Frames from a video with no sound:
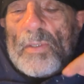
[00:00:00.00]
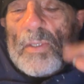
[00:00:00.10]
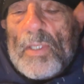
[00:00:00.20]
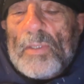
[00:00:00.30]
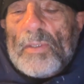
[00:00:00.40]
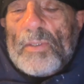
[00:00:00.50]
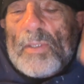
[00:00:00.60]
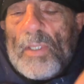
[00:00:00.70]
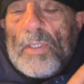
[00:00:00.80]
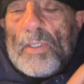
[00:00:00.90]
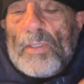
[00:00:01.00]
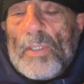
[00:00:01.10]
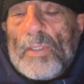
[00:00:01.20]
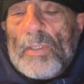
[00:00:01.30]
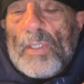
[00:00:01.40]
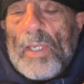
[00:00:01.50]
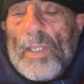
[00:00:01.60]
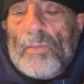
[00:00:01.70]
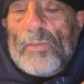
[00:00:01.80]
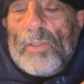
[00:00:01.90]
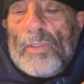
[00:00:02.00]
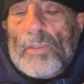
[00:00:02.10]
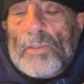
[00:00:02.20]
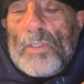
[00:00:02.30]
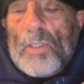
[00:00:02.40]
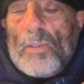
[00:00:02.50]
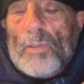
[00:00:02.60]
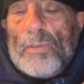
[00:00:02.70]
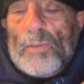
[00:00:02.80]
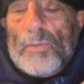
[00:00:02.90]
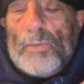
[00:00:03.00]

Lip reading: then 11 and so on.